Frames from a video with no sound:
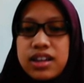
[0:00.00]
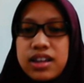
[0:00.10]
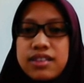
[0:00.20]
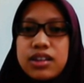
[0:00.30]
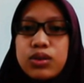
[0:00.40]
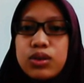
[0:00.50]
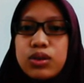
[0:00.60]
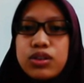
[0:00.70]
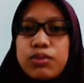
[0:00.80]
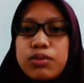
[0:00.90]

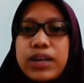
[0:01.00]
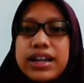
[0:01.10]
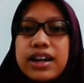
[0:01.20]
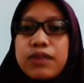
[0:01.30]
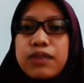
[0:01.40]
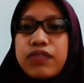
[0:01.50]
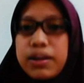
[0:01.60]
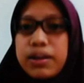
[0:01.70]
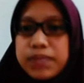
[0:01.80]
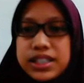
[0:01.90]
Cellulose break down
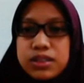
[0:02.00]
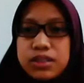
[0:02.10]
fiber,